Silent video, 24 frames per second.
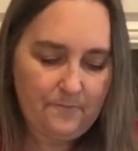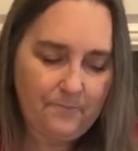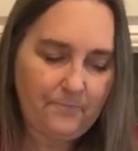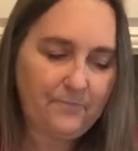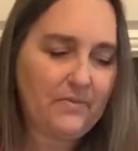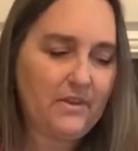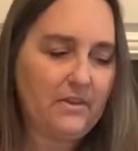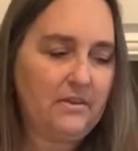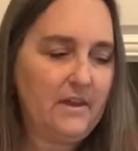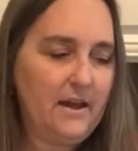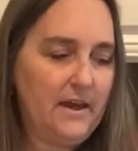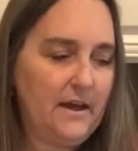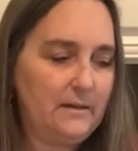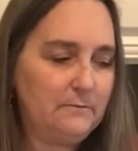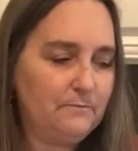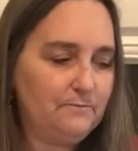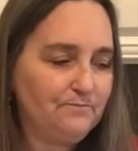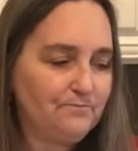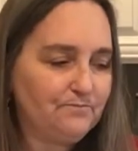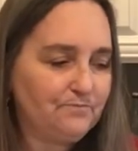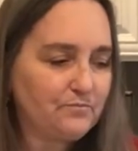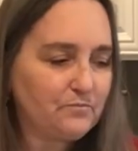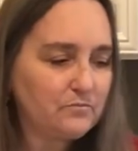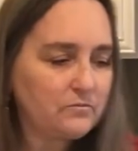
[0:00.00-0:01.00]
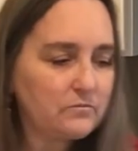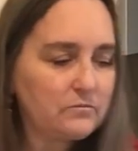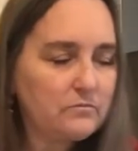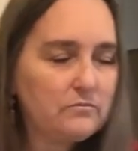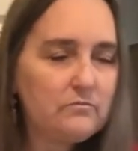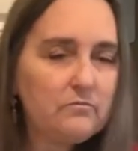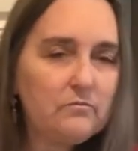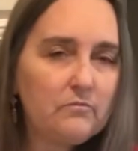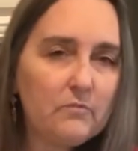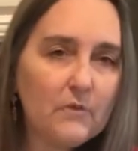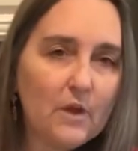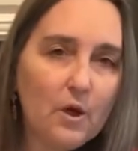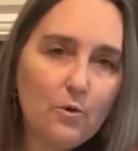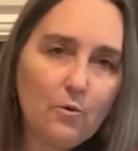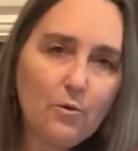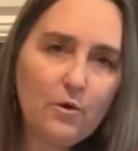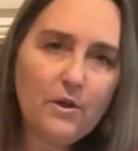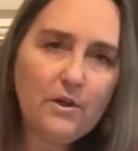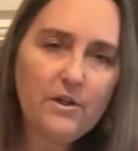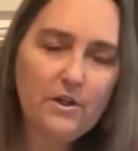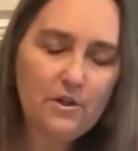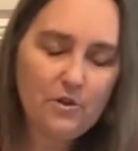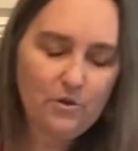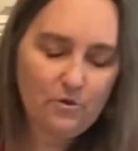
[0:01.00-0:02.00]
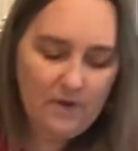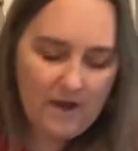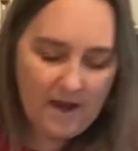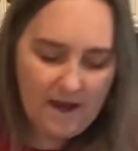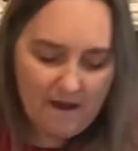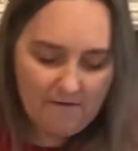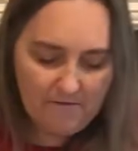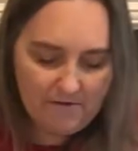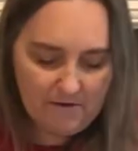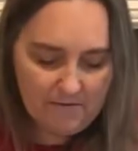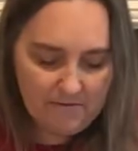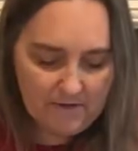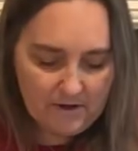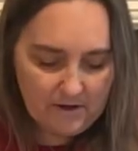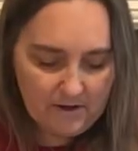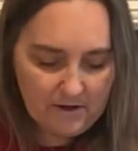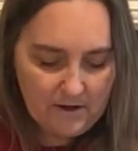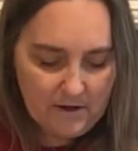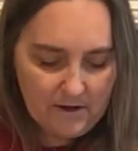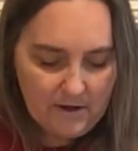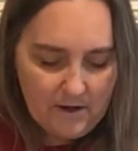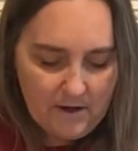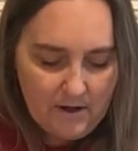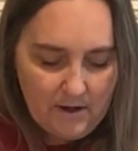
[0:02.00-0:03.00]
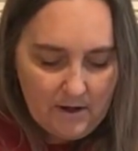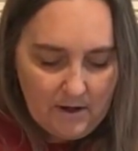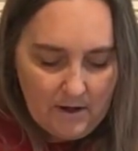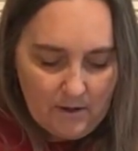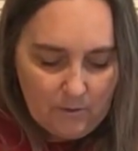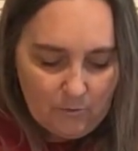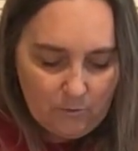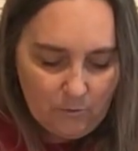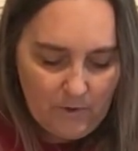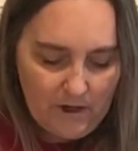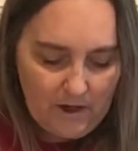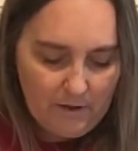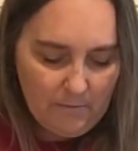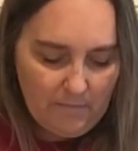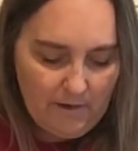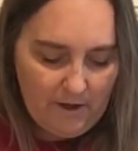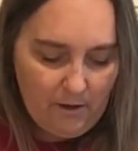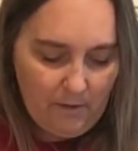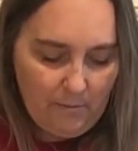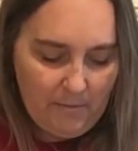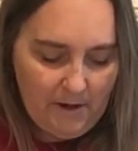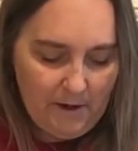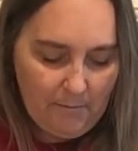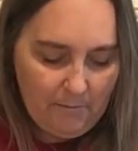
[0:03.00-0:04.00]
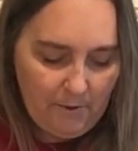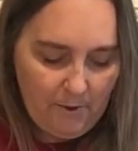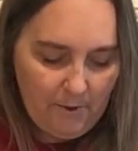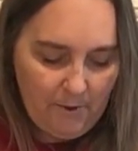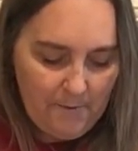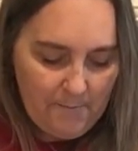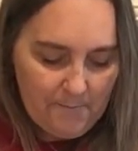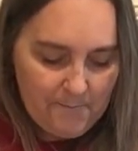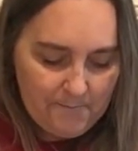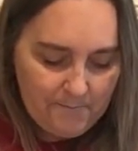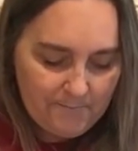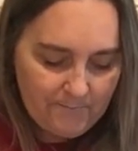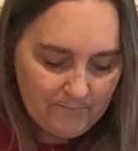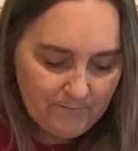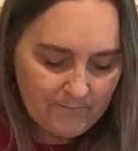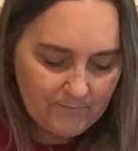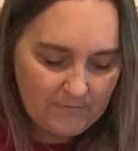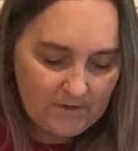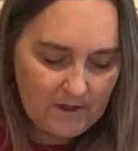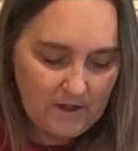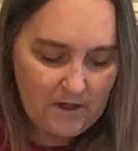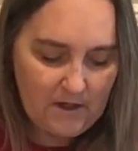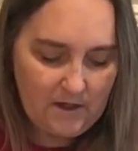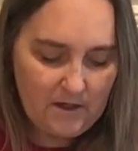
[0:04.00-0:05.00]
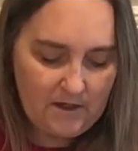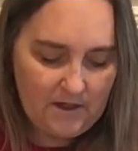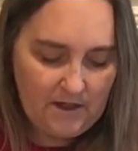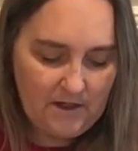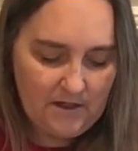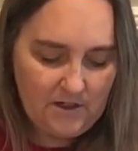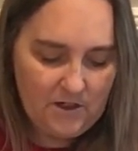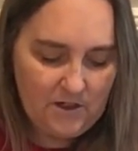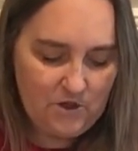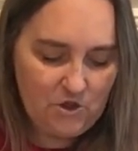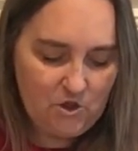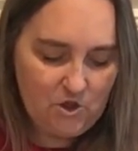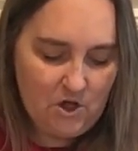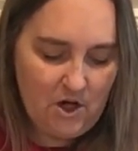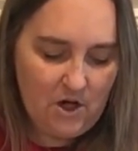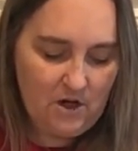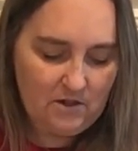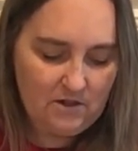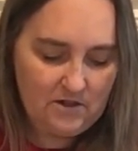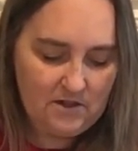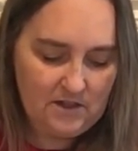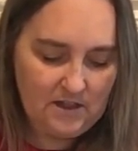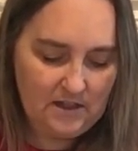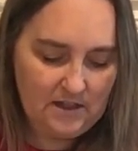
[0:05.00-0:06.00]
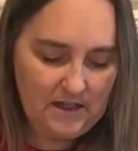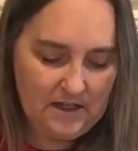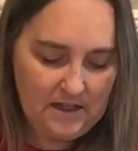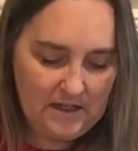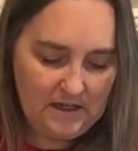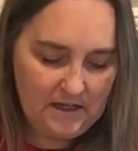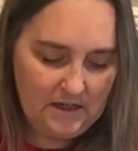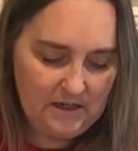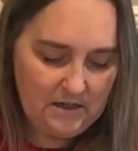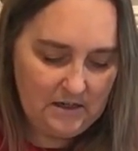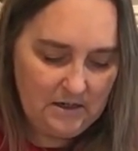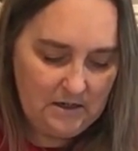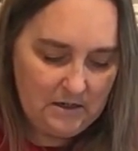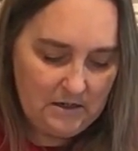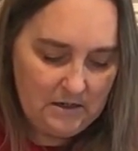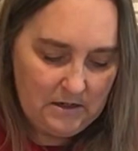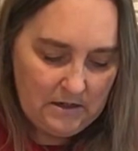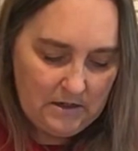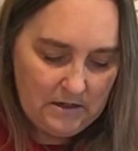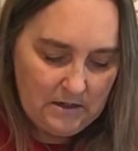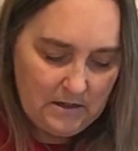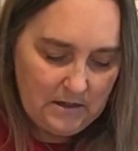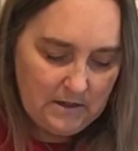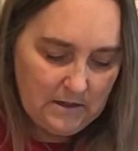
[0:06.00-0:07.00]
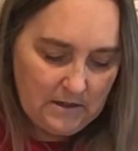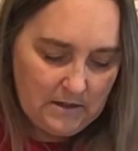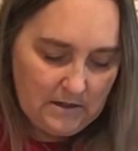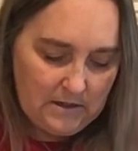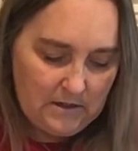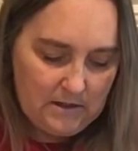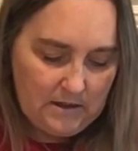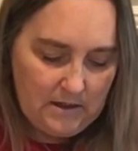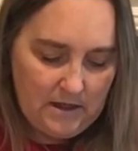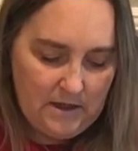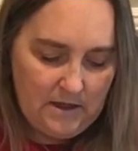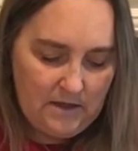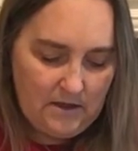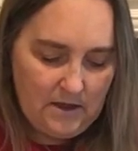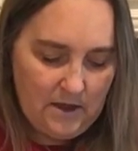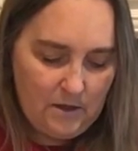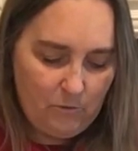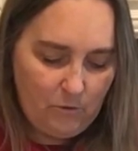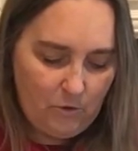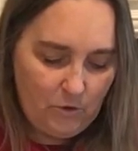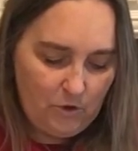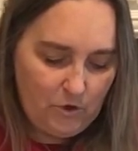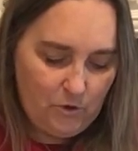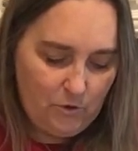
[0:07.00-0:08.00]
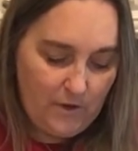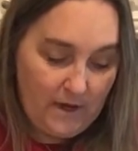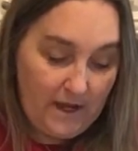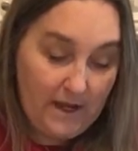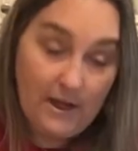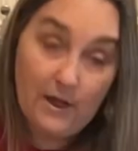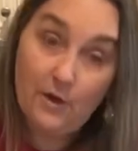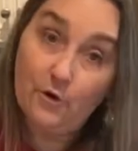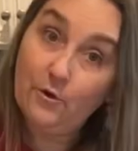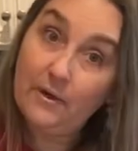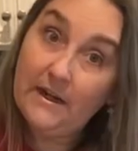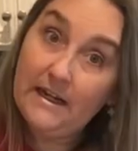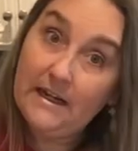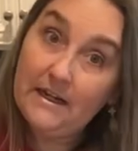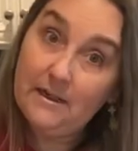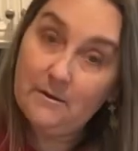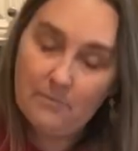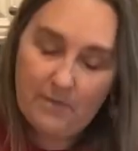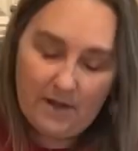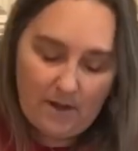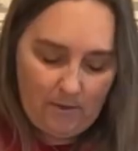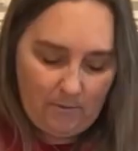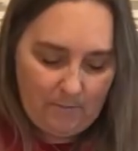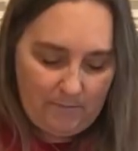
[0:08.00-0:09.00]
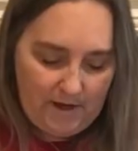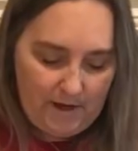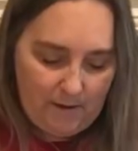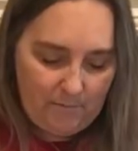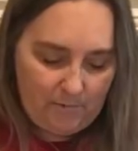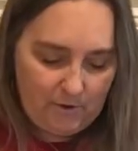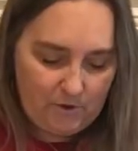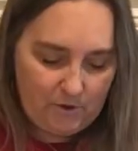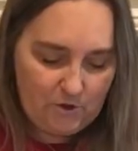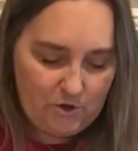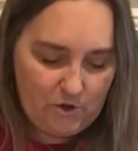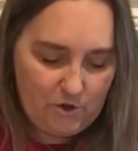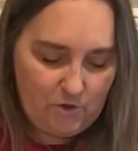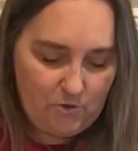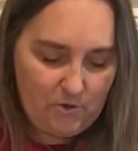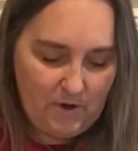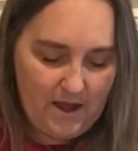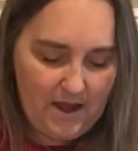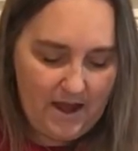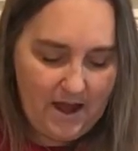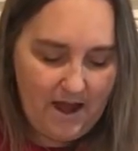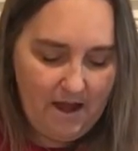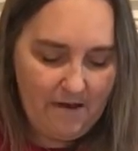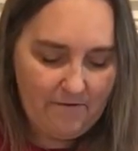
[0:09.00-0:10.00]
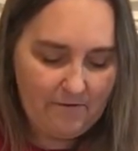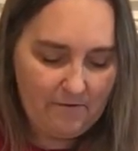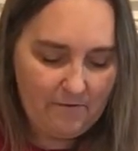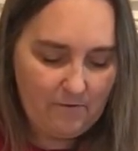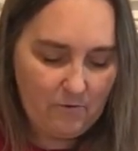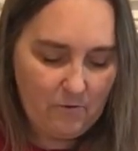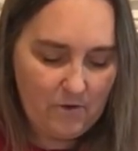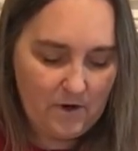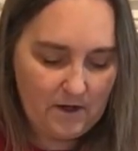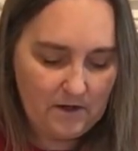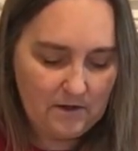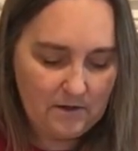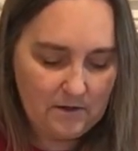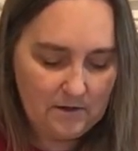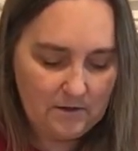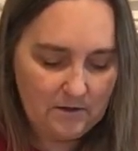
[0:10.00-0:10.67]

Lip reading: Then we're going to do half of a red bell pepper into chunks again, and then we'll do a green bell pepper to a half of one.